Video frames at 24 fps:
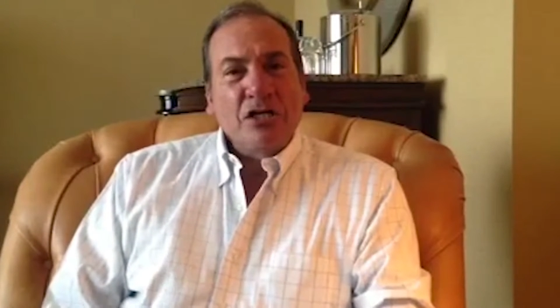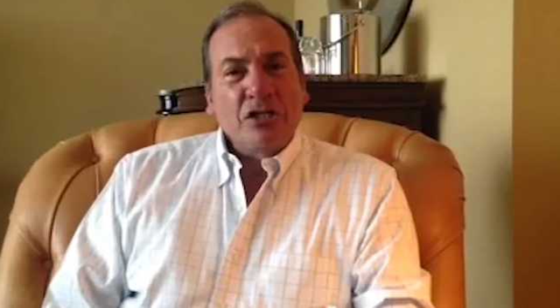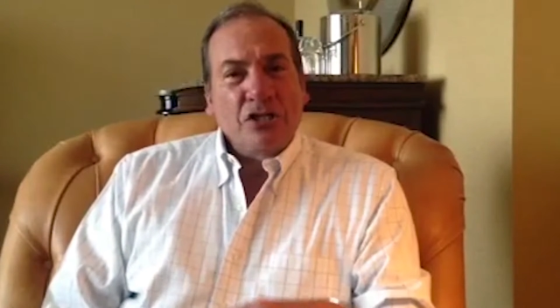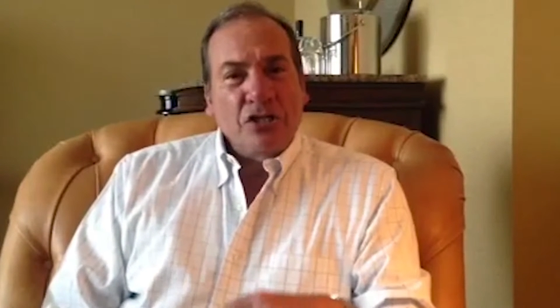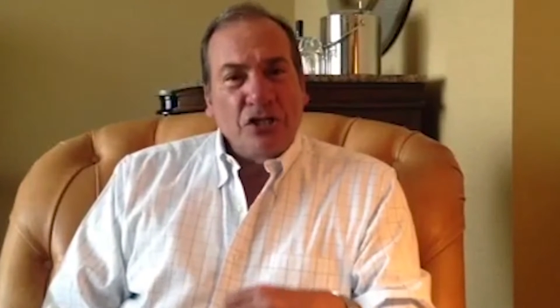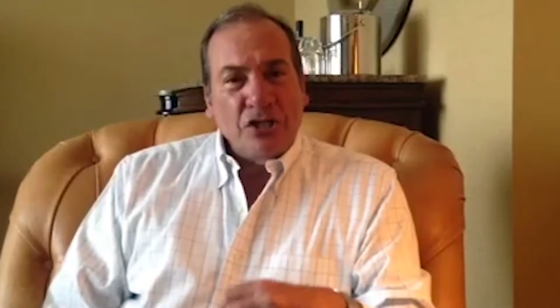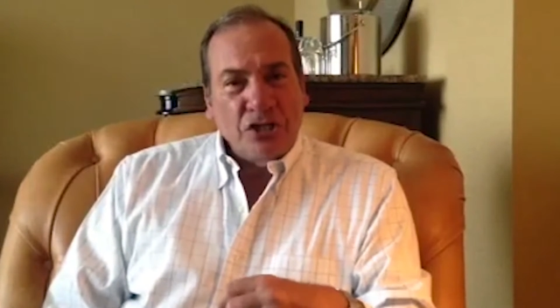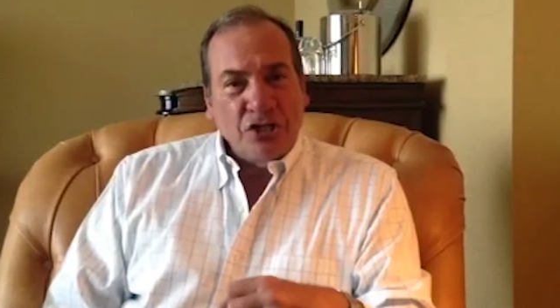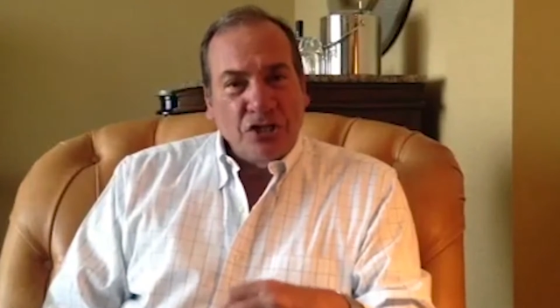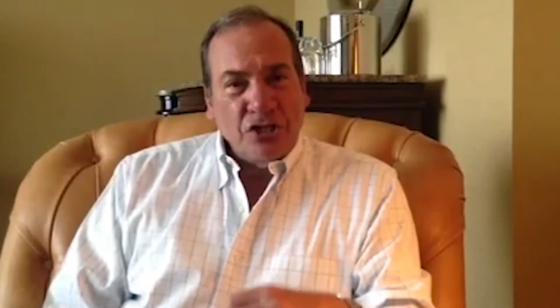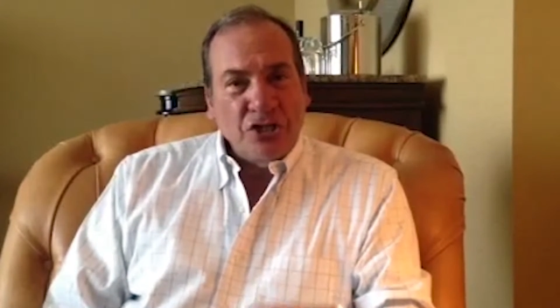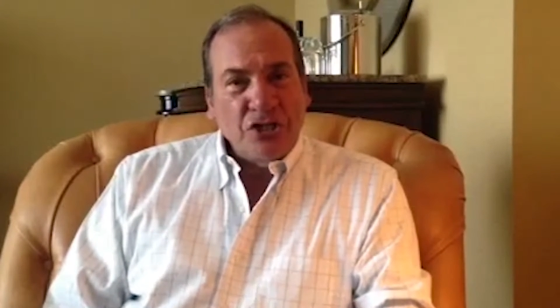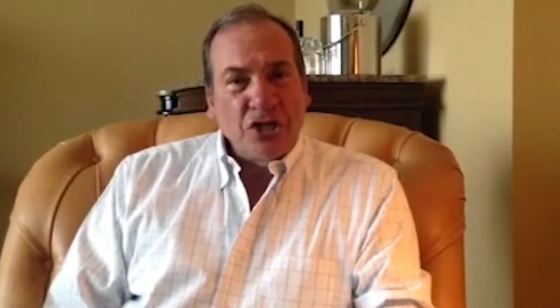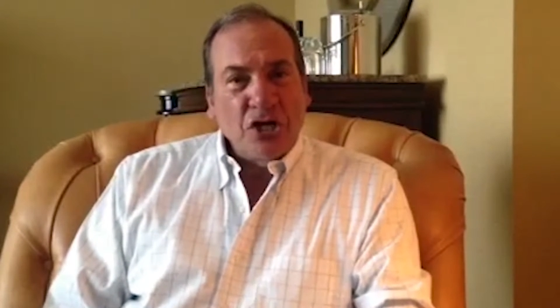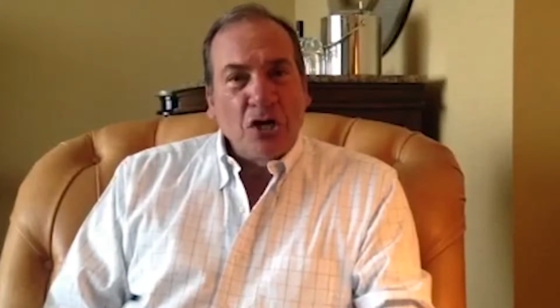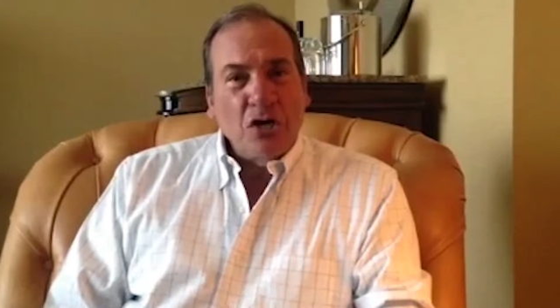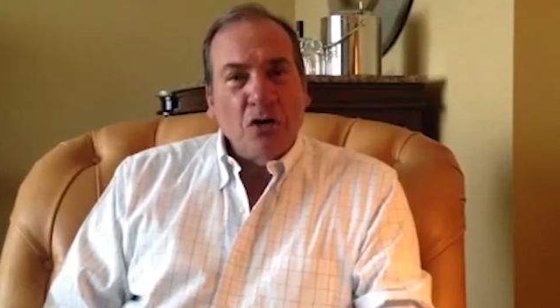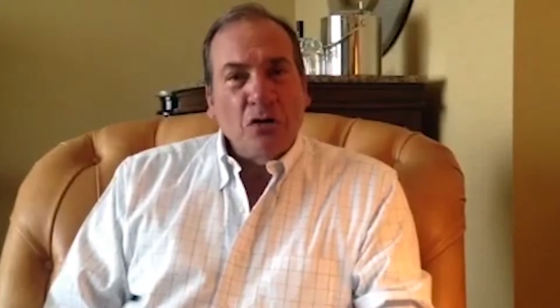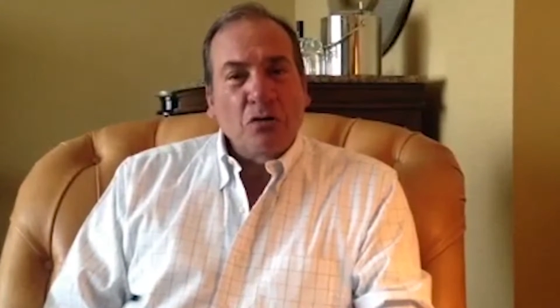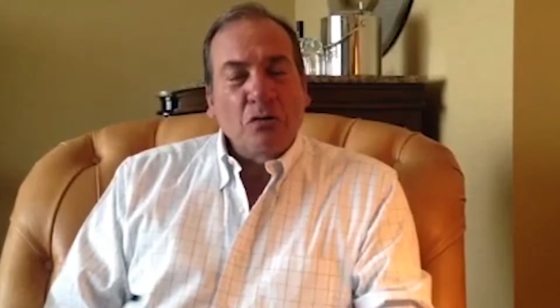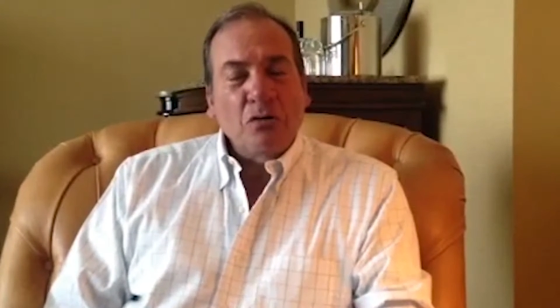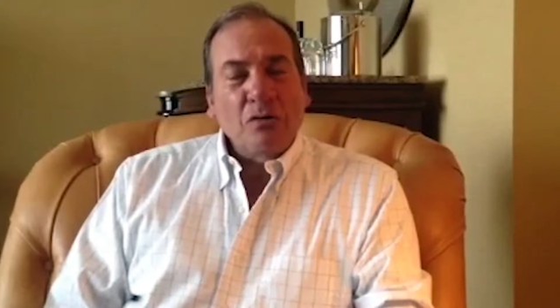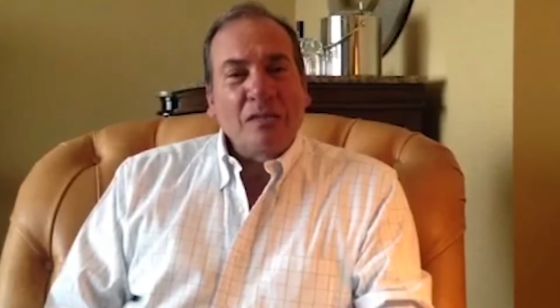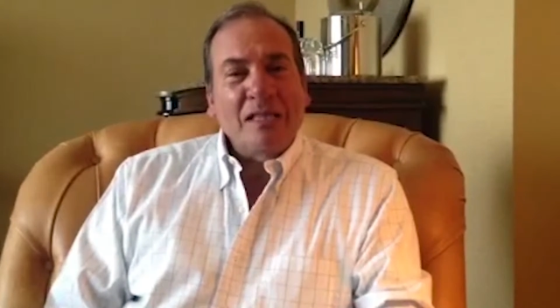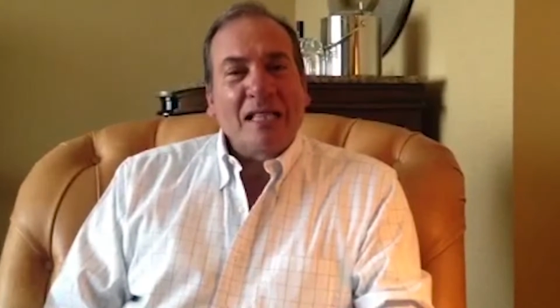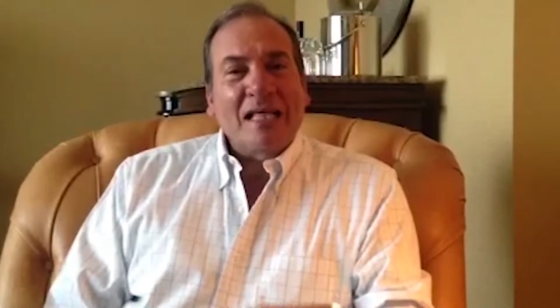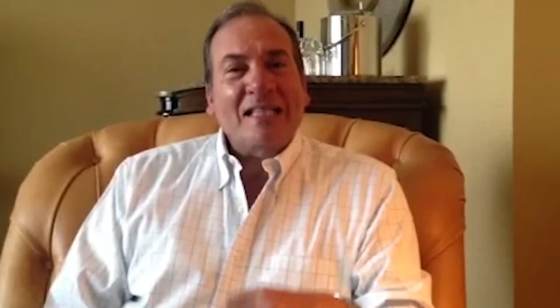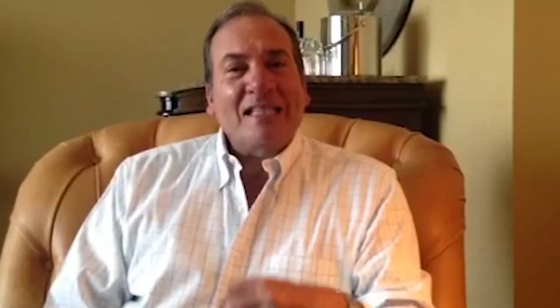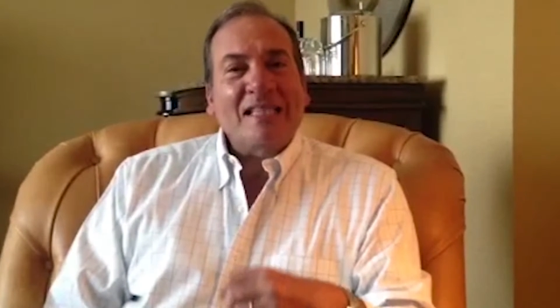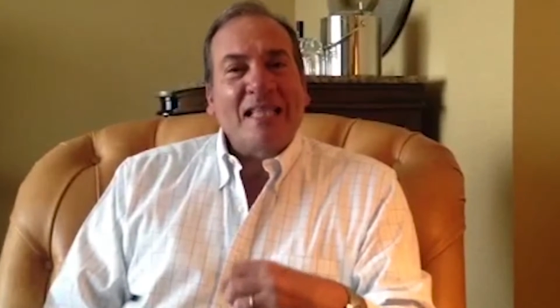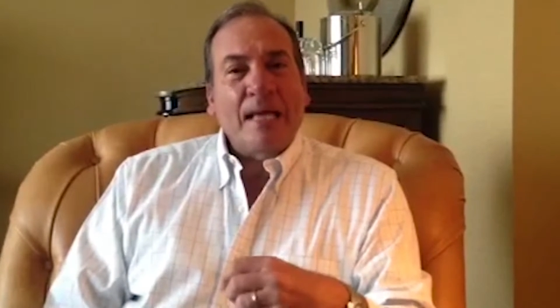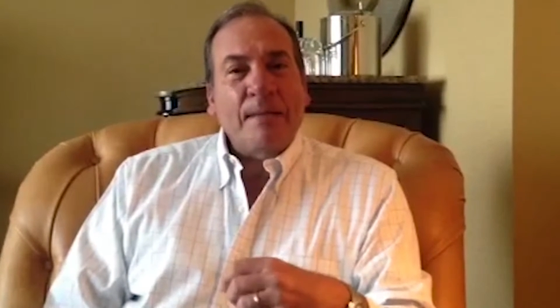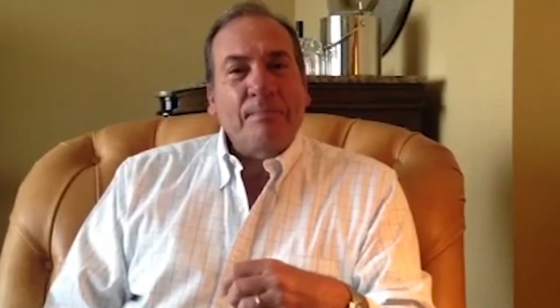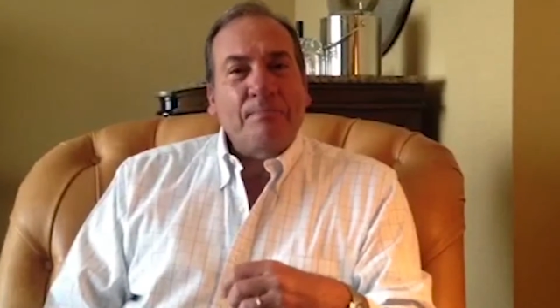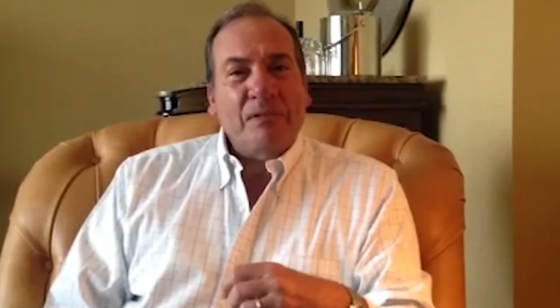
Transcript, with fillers: to show that they